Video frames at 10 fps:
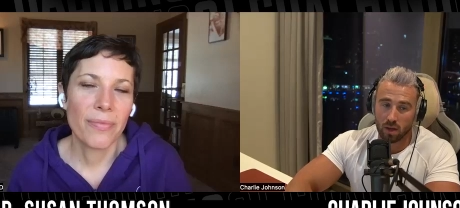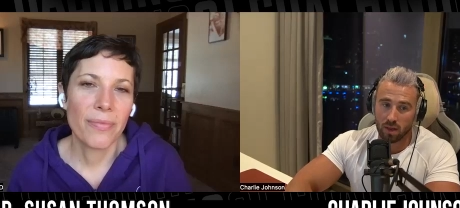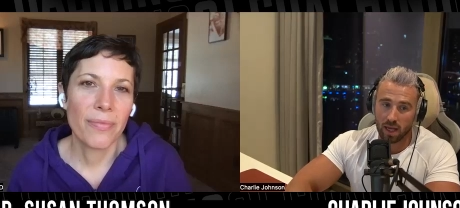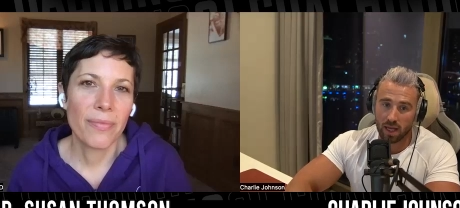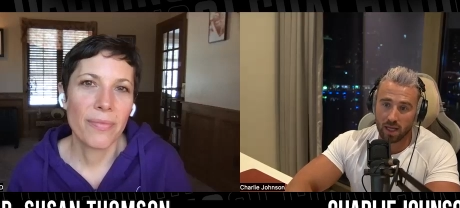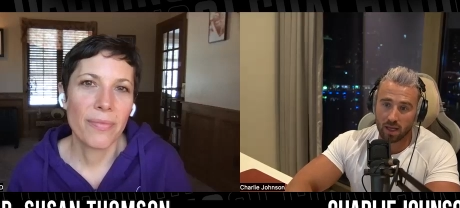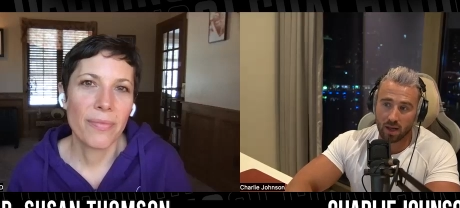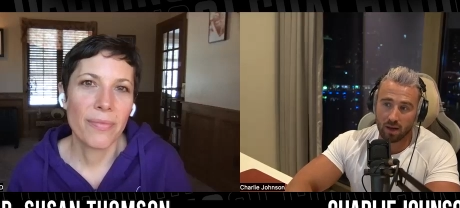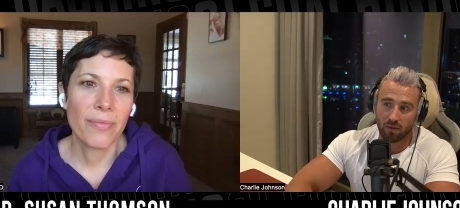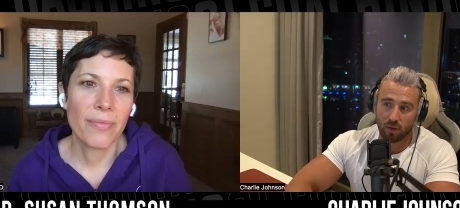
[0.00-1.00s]
Speaker 1: they
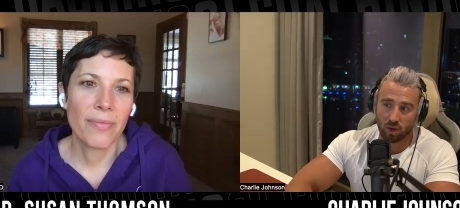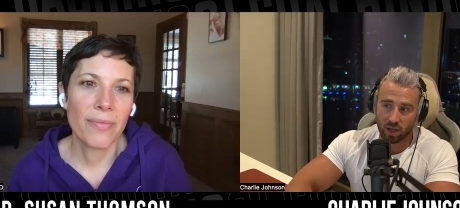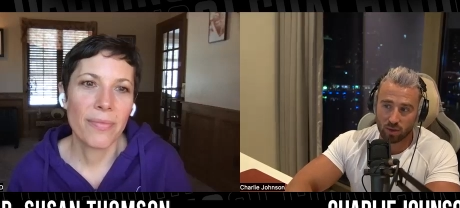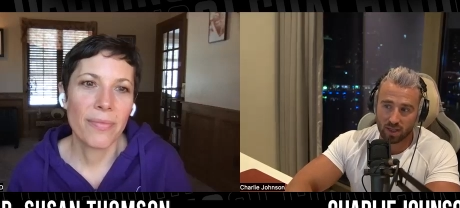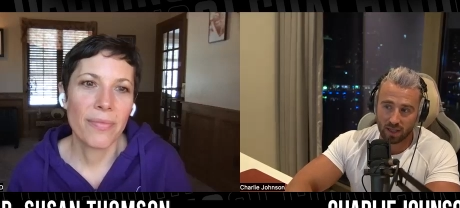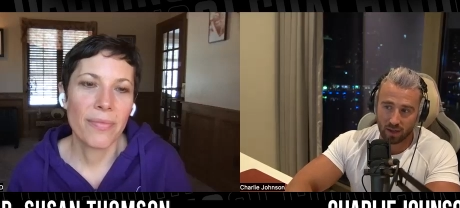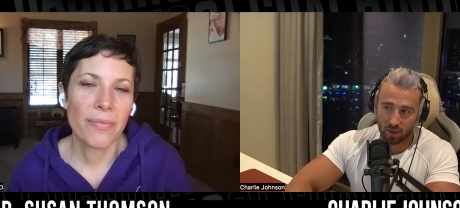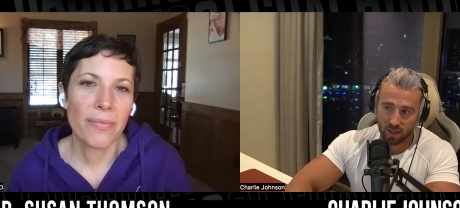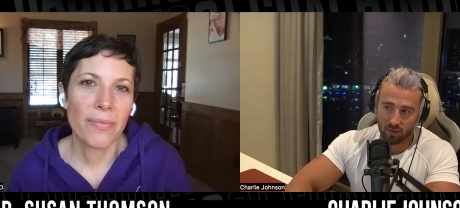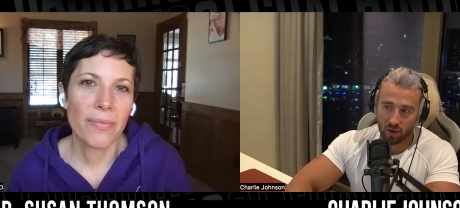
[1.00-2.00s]
feel guilty, like
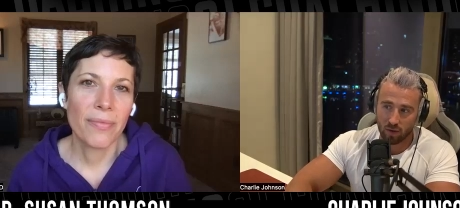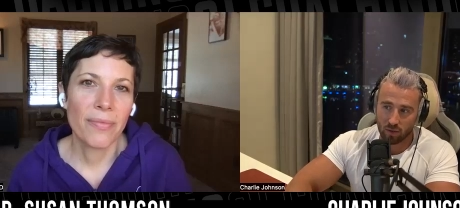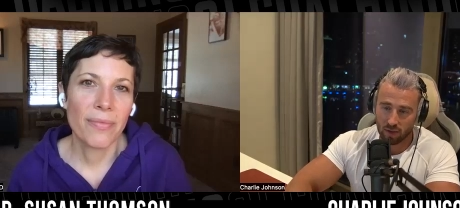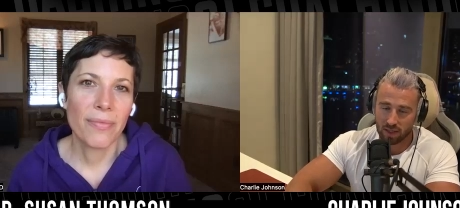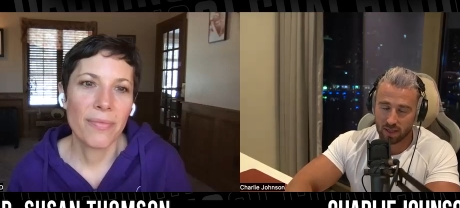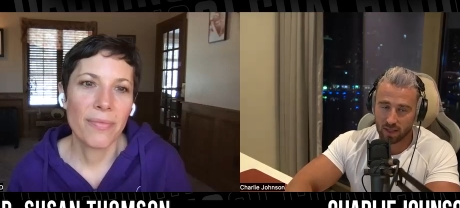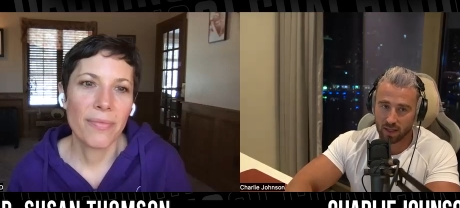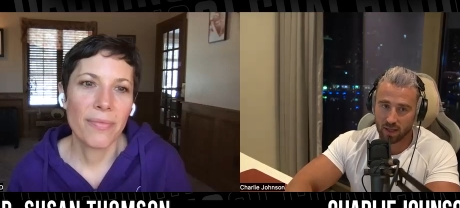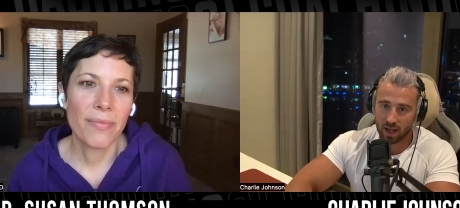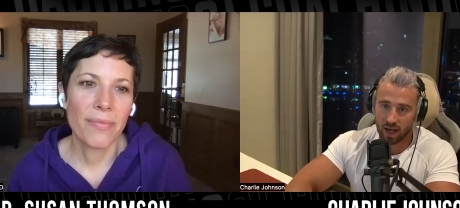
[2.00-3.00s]
you said, for overeating,